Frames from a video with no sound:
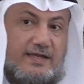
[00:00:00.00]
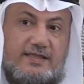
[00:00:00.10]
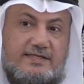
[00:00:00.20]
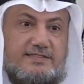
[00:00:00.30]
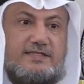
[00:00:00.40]

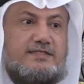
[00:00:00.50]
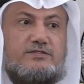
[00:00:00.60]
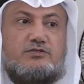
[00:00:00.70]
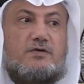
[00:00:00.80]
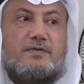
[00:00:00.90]
This
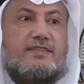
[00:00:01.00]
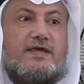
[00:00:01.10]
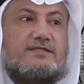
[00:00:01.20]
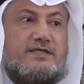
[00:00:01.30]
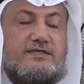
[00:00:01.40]
didn't stop at
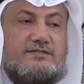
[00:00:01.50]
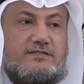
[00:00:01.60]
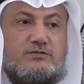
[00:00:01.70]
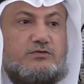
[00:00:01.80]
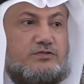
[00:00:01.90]
that age,
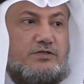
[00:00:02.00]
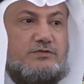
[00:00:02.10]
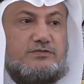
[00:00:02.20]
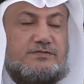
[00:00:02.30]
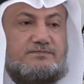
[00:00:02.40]
it
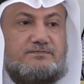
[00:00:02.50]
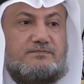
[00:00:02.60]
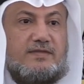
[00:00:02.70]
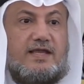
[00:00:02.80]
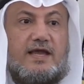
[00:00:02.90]
continued.
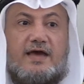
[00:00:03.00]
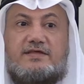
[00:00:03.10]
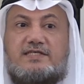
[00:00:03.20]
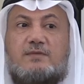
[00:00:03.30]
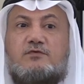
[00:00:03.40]
At
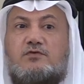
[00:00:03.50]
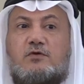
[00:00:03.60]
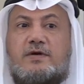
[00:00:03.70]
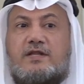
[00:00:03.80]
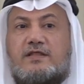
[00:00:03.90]
the time of
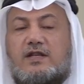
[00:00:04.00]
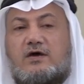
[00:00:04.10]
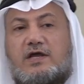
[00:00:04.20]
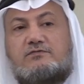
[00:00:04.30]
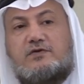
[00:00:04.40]
Umar
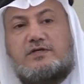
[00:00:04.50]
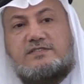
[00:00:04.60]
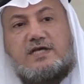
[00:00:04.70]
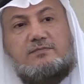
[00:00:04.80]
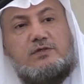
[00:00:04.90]
radiallahu anh, for
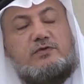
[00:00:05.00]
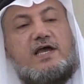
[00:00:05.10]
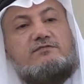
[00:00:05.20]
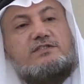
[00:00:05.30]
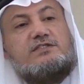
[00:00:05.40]
example, we
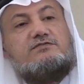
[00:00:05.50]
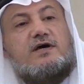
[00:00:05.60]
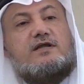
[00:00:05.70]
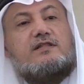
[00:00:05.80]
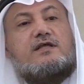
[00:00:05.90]
have a
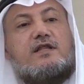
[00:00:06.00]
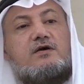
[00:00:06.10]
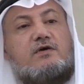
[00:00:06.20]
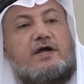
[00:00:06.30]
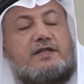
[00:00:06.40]
Shifa
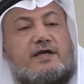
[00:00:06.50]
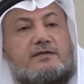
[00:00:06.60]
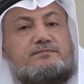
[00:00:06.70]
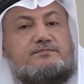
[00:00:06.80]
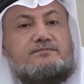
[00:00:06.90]
radiallahu
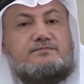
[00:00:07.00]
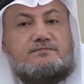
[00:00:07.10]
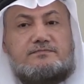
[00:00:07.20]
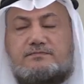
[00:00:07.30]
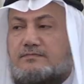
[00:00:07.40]
anha.
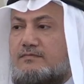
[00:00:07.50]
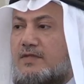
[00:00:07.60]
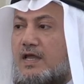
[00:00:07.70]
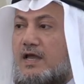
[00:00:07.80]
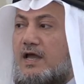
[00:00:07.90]

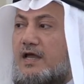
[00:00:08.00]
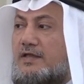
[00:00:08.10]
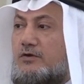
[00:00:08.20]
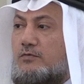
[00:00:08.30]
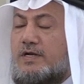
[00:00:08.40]

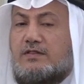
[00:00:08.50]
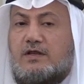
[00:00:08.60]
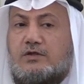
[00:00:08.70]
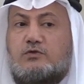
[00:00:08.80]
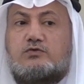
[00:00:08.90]
And Umar
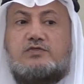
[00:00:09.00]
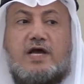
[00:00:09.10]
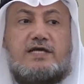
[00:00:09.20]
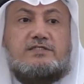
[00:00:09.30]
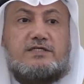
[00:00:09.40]
radiallahu used to
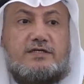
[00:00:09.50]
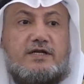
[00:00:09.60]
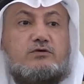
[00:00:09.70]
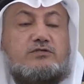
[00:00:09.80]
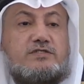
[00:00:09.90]
ask her
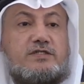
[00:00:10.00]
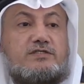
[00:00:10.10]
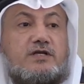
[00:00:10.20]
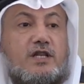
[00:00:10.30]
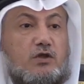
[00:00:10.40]
and
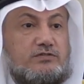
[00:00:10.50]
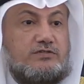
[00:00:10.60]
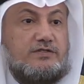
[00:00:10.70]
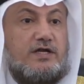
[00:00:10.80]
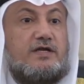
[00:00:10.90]
consult her a
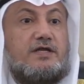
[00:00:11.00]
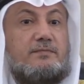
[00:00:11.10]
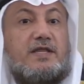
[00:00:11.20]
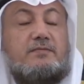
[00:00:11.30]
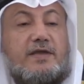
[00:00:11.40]
lot regarding
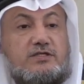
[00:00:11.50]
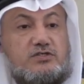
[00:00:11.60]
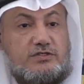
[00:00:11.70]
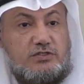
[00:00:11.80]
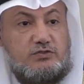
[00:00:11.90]
many
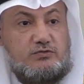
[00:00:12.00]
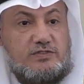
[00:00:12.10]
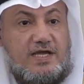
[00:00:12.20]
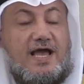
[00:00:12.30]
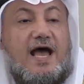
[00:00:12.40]
major
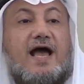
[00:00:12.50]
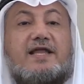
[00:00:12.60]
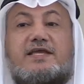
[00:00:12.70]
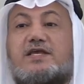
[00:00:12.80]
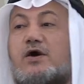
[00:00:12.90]
issues.
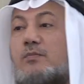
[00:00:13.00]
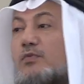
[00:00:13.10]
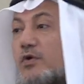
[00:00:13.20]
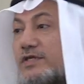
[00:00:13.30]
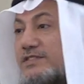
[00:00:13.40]
And he
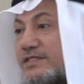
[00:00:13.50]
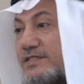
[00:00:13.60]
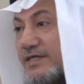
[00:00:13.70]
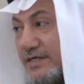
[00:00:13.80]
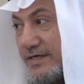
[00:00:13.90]

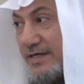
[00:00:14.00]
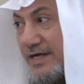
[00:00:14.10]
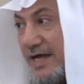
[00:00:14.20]
appointed her